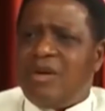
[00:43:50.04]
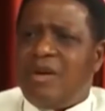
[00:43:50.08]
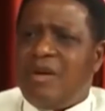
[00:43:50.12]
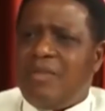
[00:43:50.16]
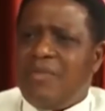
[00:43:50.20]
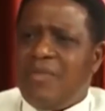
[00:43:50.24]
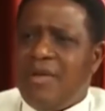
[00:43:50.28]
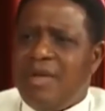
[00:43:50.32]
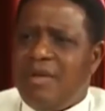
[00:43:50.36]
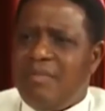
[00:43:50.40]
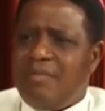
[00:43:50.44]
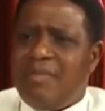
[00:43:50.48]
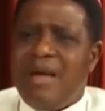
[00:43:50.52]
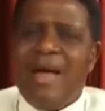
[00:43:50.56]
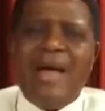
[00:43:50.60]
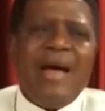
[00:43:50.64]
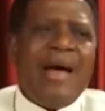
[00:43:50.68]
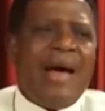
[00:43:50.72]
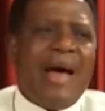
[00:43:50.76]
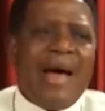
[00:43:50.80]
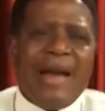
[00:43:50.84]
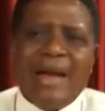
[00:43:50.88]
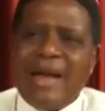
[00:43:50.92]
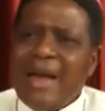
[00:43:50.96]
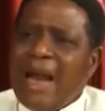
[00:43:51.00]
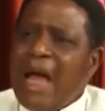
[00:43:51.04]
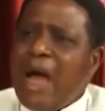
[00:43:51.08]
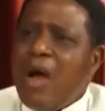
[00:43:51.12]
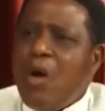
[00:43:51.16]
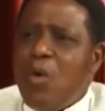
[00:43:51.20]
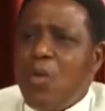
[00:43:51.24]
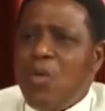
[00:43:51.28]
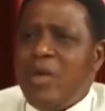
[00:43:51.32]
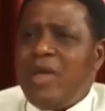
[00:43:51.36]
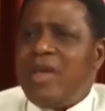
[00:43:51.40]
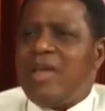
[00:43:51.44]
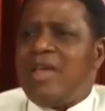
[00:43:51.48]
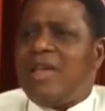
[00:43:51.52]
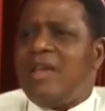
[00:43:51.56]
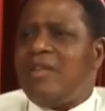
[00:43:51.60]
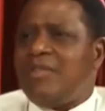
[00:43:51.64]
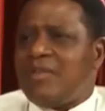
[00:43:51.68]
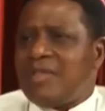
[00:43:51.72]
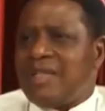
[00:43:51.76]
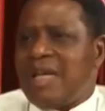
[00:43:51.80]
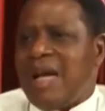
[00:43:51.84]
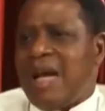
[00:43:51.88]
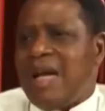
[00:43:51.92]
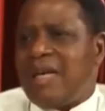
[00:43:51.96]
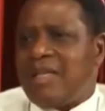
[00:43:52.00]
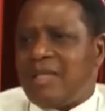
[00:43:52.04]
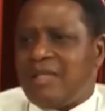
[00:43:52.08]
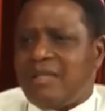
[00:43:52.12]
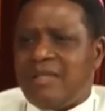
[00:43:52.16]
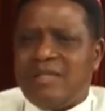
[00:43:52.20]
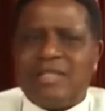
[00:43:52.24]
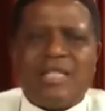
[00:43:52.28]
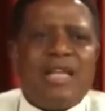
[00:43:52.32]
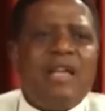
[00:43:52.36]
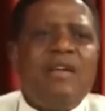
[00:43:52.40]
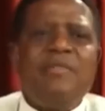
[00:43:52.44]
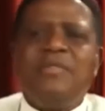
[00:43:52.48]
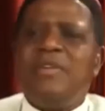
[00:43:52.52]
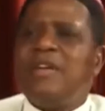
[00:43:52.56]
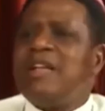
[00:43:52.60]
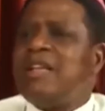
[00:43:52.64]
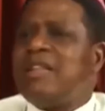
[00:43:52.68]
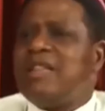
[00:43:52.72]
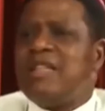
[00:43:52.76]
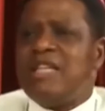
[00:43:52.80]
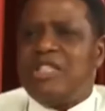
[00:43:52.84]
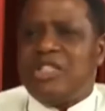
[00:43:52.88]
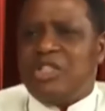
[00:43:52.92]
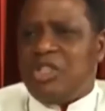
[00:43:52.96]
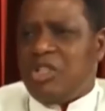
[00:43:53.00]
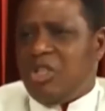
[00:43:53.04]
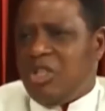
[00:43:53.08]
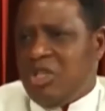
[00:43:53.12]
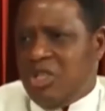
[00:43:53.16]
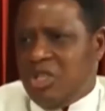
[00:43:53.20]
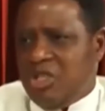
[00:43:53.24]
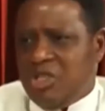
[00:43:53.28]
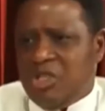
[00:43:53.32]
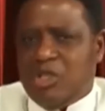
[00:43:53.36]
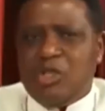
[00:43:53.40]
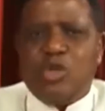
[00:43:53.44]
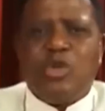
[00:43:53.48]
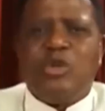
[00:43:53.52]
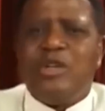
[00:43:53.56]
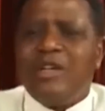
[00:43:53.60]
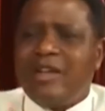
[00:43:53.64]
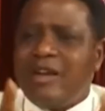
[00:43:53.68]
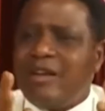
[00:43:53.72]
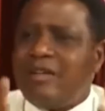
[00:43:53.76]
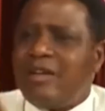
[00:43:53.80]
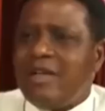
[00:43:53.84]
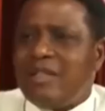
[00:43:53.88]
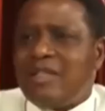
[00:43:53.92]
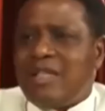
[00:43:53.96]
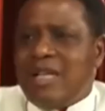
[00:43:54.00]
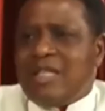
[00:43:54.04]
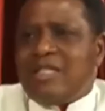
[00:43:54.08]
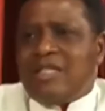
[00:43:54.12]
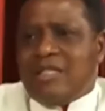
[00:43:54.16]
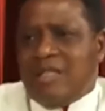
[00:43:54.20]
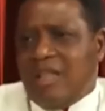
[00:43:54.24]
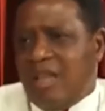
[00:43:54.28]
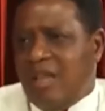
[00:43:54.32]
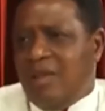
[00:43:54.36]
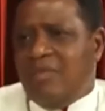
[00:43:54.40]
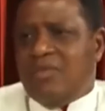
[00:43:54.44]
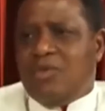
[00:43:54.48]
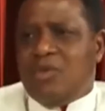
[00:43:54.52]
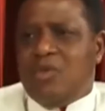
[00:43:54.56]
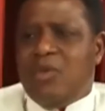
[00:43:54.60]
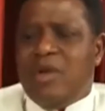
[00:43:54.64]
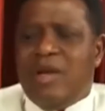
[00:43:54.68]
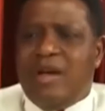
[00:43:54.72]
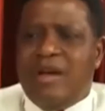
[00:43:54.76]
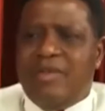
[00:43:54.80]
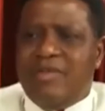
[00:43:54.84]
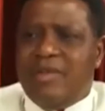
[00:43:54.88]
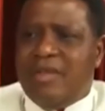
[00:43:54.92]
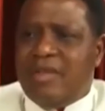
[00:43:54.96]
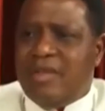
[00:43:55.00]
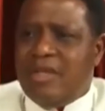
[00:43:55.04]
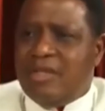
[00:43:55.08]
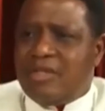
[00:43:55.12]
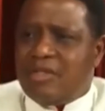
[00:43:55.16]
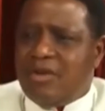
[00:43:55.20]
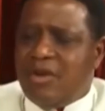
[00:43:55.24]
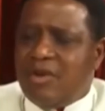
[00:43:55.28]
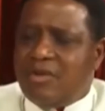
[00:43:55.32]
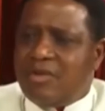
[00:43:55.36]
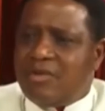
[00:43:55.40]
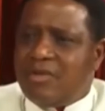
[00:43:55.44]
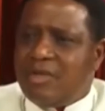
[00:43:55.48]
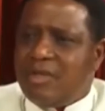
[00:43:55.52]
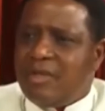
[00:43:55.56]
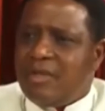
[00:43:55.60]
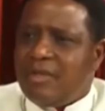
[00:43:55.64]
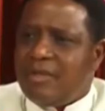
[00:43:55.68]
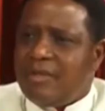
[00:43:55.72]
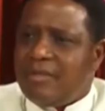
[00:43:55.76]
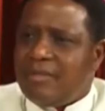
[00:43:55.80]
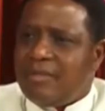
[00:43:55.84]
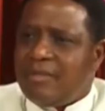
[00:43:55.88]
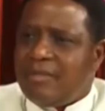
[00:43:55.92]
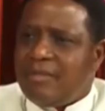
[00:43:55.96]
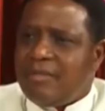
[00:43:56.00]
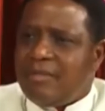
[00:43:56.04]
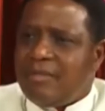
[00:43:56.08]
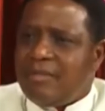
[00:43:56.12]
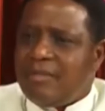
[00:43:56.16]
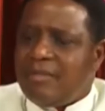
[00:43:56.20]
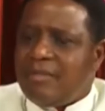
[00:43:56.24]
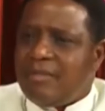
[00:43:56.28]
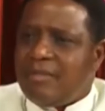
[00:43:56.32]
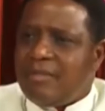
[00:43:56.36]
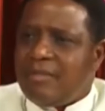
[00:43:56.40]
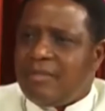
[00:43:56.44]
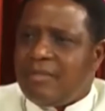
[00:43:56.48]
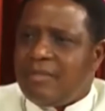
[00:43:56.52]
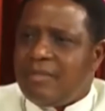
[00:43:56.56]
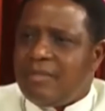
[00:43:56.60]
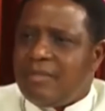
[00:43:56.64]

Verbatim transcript: of him. And now we give titles, even in the church, to the greatest thieves we have in this country. Well, part